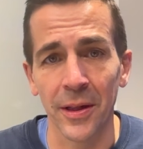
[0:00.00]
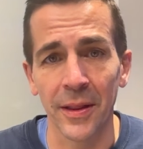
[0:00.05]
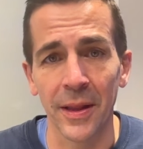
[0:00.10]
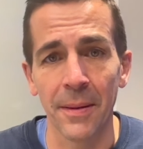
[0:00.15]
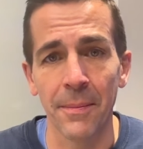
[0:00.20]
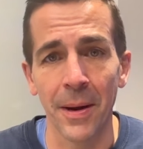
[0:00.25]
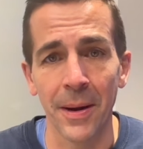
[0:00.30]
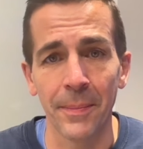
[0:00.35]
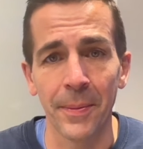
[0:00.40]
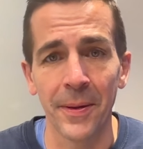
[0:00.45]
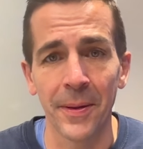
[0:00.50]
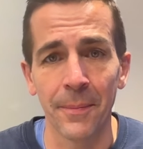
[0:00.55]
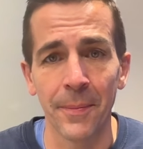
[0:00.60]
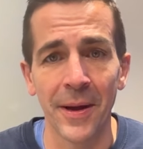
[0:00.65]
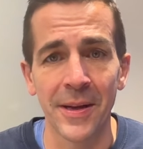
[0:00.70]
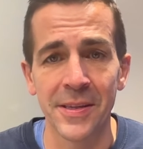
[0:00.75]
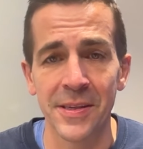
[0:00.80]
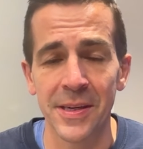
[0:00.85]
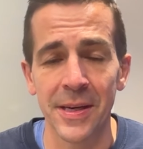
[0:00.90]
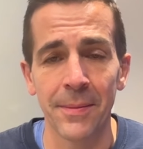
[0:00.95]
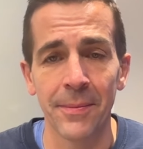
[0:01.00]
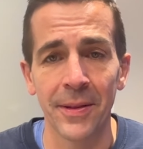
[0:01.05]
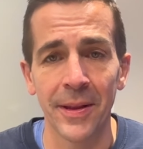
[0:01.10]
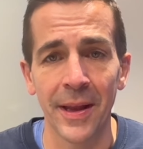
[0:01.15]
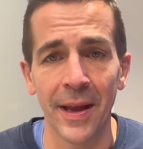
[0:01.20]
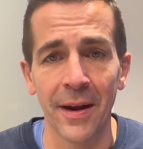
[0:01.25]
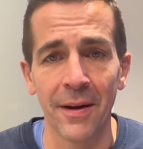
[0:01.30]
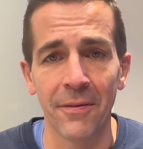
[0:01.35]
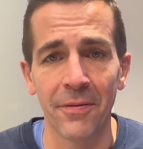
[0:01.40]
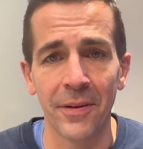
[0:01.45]
like they might be the best team in the
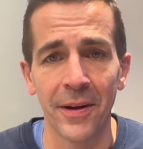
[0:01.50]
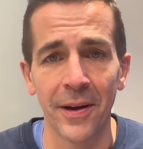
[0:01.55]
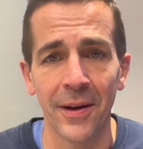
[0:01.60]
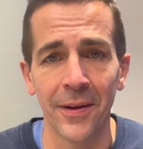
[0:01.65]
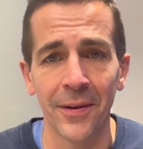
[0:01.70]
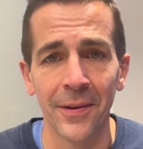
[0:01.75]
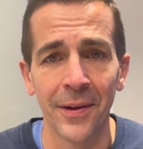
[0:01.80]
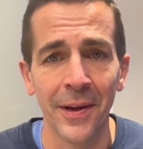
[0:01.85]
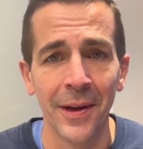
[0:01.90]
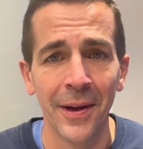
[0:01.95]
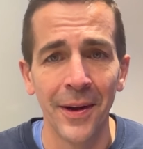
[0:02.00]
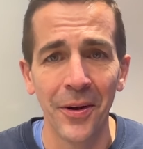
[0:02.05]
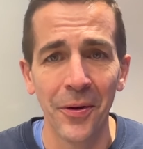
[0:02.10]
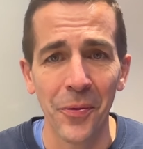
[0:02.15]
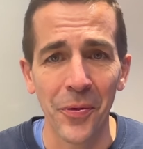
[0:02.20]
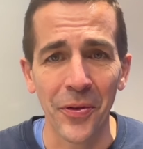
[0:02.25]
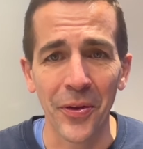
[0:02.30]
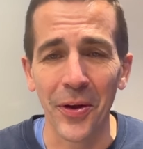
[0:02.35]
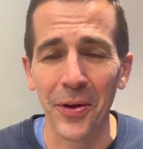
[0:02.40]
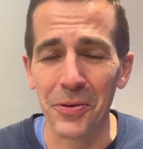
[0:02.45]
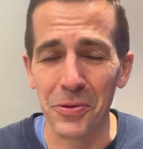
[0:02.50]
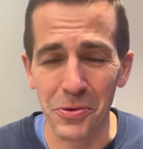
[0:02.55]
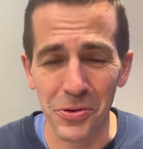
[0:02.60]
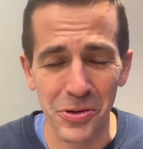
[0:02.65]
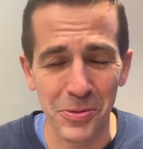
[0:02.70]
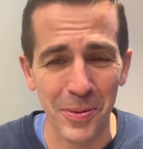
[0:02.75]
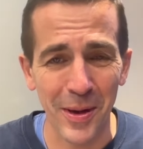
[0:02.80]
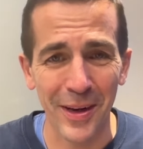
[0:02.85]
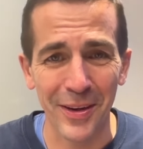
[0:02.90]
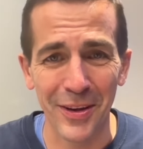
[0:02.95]
NFL, with all due
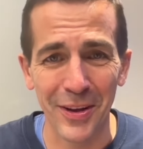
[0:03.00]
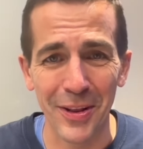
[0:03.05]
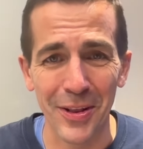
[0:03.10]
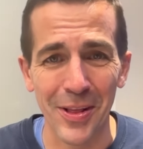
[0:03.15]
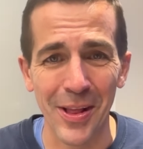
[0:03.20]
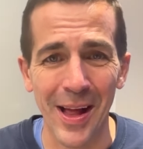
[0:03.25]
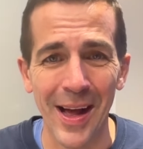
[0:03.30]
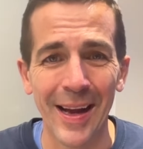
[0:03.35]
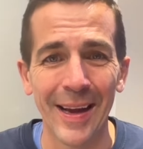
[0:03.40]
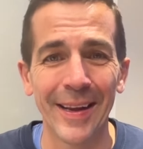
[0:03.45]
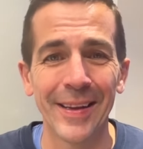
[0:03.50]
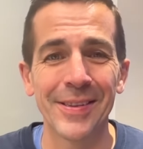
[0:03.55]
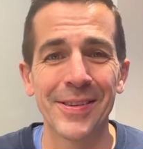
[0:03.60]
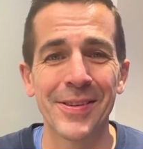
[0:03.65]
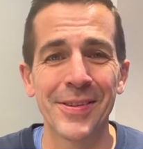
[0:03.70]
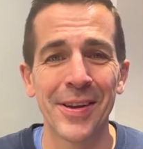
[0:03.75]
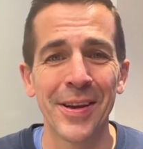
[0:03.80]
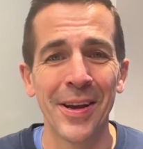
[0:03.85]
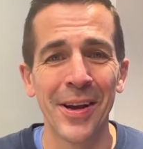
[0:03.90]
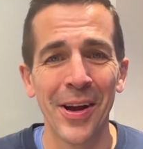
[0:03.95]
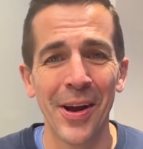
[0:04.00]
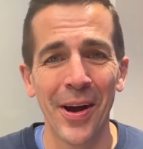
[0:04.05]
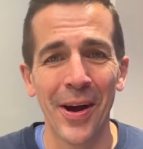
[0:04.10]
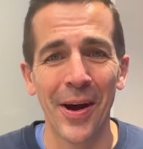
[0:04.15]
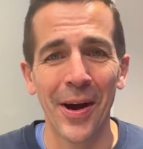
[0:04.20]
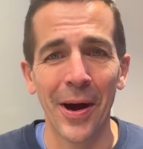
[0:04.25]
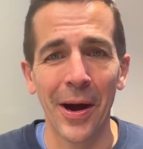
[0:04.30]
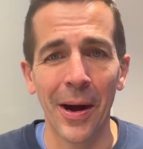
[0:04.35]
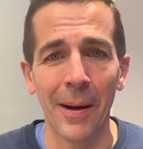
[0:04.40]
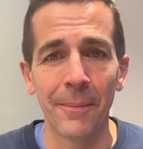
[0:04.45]
respect to the Lions.
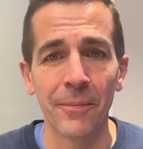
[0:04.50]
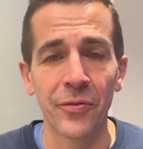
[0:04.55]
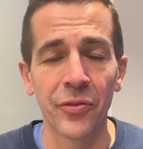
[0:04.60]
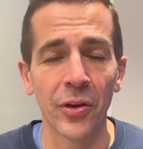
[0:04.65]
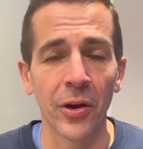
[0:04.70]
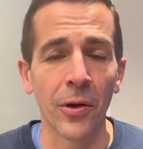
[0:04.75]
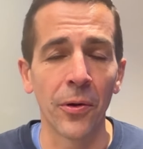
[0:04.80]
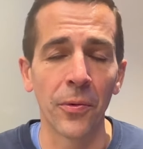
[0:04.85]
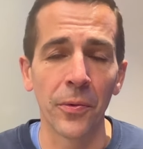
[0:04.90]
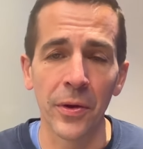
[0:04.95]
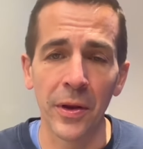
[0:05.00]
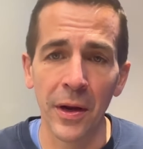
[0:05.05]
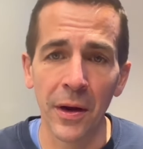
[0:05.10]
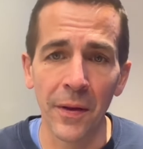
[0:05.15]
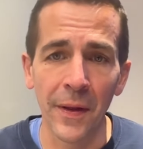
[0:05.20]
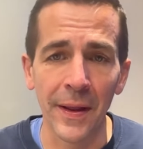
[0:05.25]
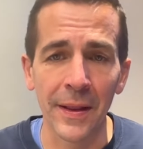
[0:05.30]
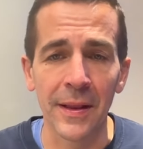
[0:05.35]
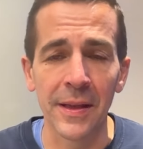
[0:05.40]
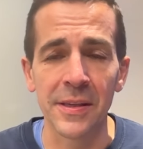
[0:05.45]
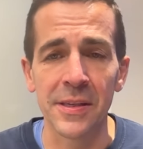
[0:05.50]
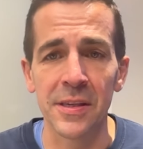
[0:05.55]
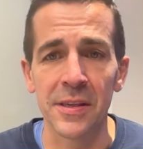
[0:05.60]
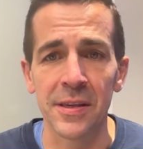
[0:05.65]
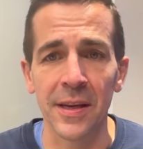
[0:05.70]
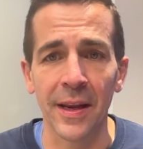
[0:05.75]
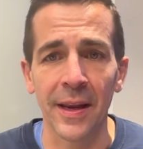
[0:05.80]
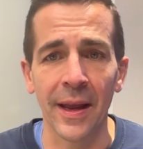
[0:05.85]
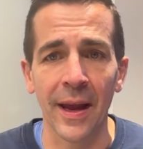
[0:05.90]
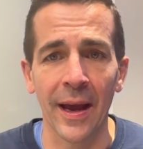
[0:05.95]
So, you know, like this is
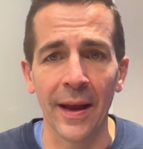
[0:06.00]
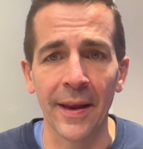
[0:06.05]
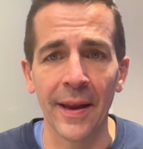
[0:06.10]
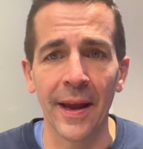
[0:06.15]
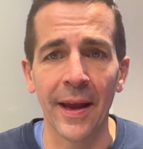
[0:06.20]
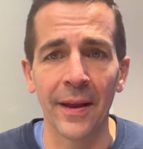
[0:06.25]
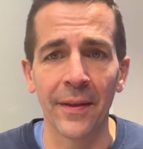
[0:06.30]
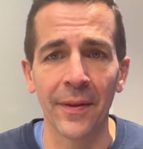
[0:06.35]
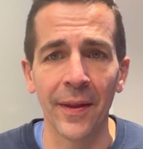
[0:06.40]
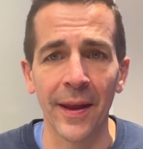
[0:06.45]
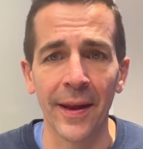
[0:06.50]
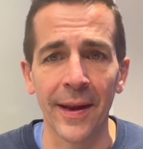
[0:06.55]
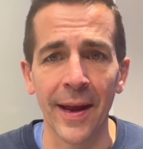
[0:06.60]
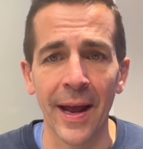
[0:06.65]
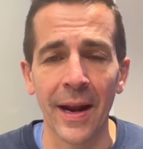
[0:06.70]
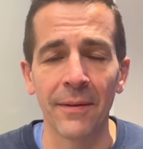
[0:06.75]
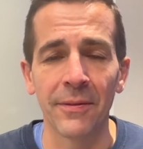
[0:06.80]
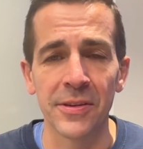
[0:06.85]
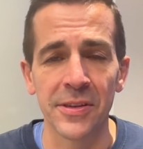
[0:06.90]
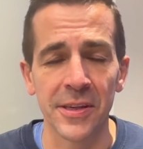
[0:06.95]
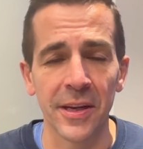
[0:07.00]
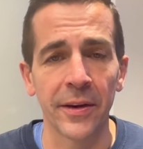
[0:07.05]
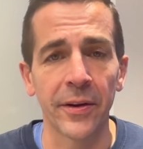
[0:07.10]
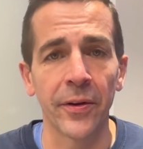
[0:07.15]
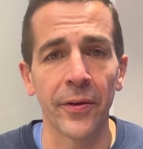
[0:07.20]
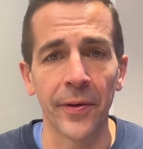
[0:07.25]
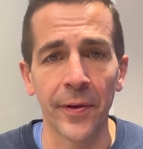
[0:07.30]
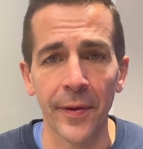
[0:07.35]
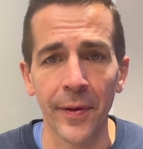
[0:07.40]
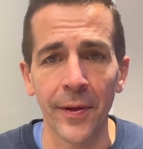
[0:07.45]
again, like kind of a
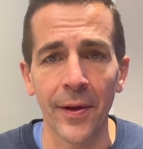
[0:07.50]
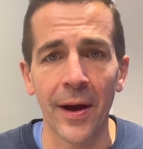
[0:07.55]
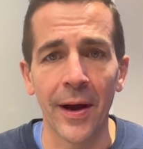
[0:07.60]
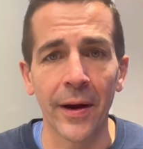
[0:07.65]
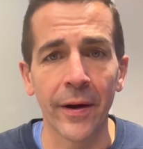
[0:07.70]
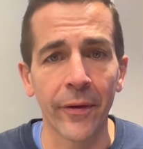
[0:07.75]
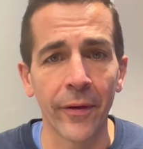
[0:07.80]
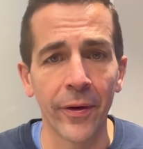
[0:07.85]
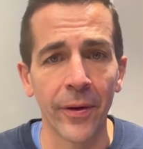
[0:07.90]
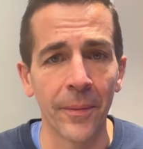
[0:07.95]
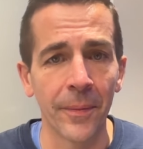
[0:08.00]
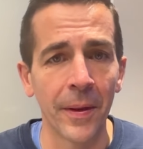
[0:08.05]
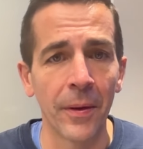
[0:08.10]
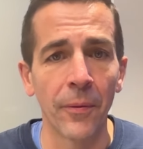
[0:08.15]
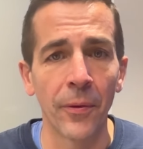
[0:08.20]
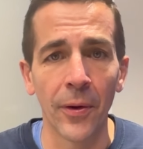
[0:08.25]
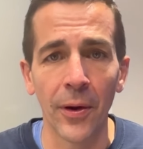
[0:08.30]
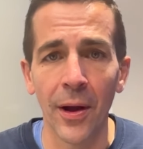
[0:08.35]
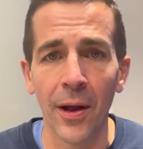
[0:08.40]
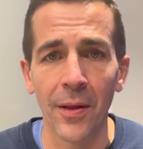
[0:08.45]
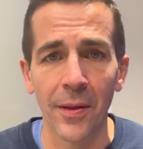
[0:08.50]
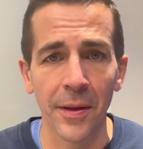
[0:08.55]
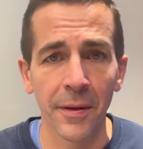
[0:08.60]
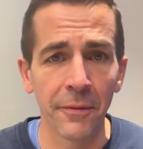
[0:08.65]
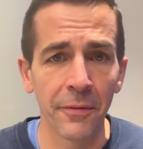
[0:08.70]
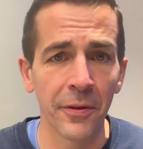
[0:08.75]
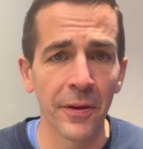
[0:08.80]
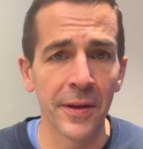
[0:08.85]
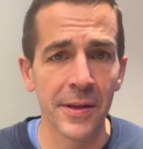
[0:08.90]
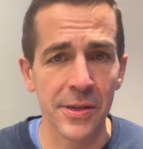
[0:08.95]
signal to the locker room that we're all in
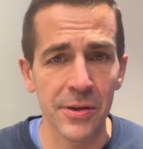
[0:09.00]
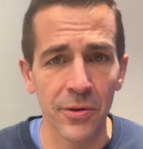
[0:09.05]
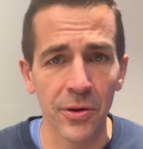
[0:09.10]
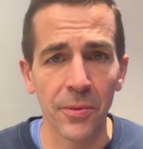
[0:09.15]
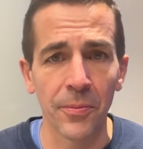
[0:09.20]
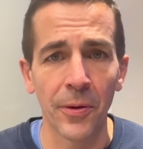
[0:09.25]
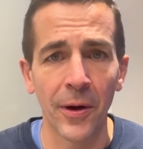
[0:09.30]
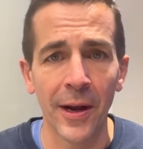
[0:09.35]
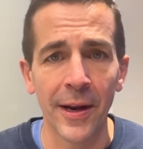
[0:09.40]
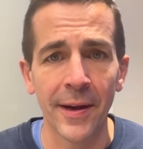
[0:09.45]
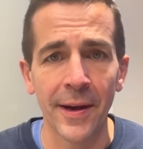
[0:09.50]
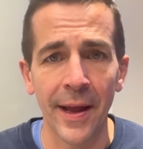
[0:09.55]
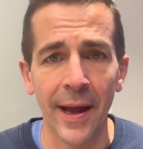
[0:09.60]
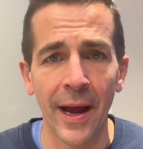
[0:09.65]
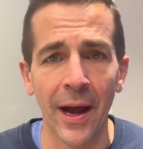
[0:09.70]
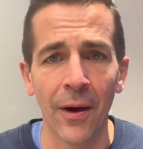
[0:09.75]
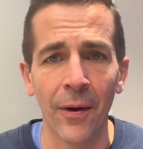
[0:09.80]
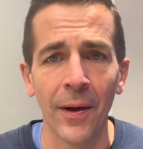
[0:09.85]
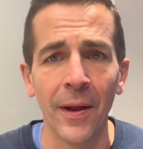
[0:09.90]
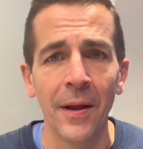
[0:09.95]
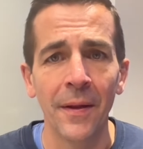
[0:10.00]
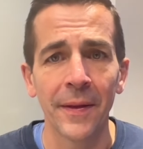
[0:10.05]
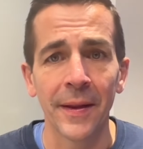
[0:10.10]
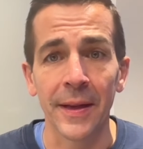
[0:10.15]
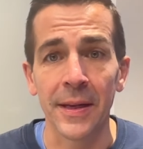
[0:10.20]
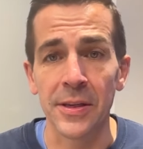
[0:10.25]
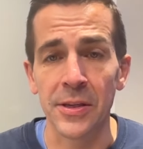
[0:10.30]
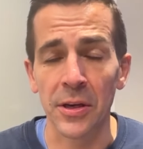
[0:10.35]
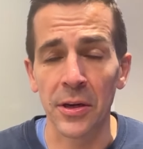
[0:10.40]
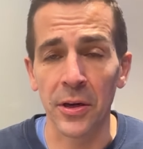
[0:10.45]
for this group right now. I
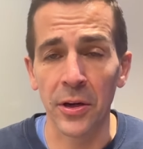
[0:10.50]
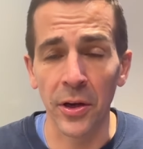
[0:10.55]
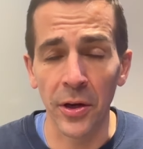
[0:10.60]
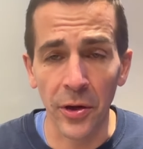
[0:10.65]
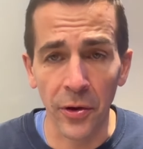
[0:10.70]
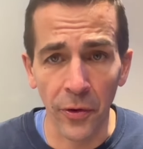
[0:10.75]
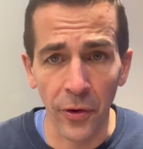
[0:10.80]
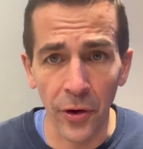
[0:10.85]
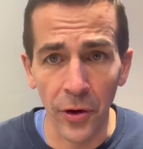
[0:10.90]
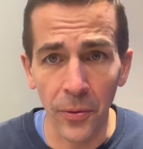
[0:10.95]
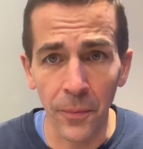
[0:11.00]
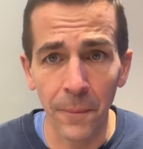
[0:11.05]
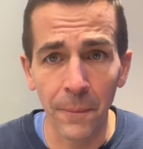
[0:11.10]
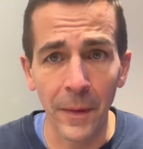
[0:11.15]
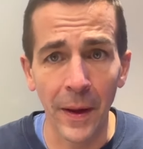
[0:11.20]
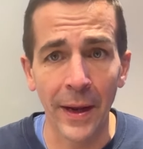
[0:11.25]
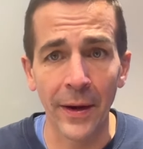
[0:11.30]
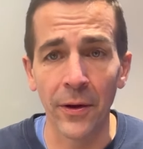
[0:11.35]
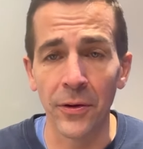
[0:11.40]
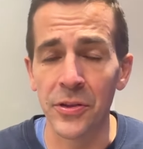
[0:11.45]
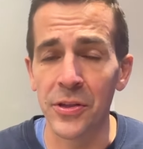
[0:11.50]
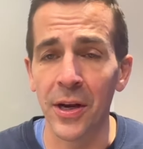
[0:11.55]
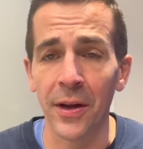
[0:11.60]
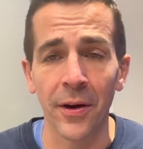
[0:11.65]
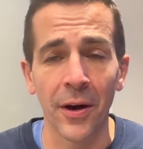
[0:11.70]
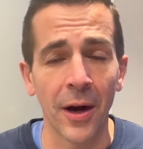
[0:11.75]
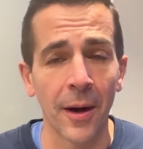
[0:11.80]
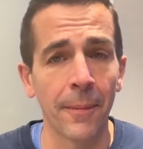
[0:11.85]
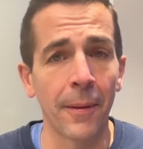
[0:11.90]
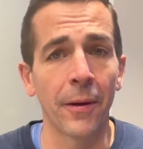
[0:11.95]
think it's a good group. I know John
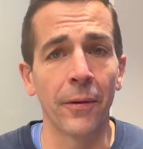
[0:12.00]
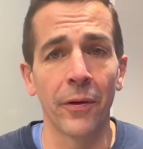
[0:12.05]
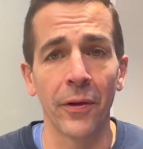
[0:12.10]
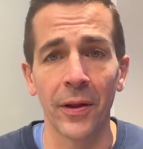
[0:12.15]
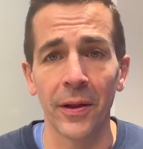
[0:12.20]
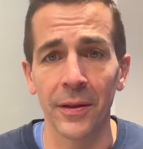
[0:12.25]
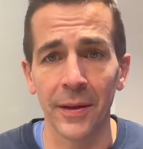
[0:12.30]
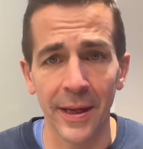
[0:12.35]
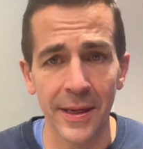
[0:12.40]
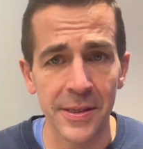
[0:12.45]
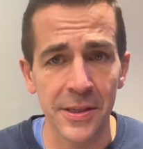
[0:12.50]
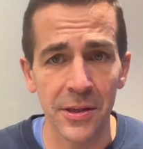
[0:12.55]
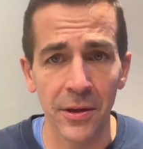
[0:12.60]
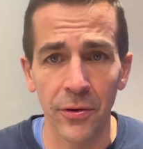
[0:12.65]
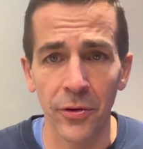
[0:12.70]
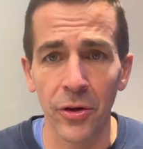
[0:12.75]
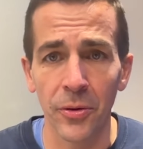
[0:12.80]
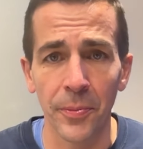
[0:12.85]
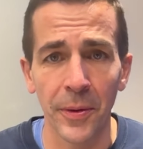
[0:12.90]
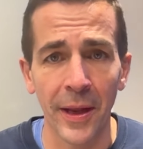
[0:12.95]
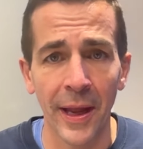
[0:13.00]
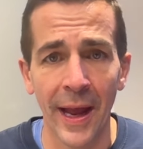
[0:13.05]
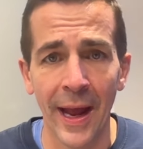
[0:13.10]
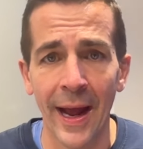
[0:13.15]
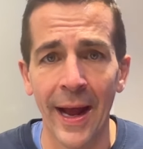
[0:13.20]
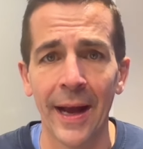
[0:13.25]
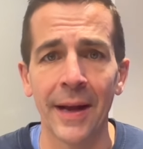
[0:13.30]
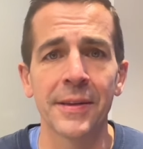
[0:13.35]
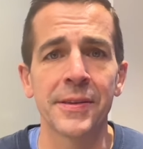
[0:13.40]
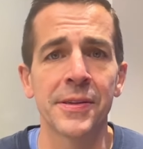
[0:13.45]
Harbaugh really likes the group he
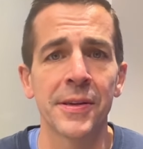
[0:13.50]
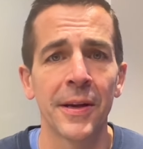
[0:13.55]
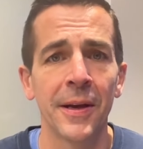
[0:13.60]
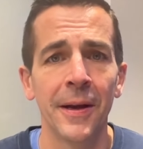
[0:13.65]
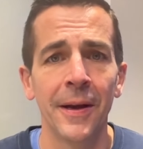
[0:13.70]
has.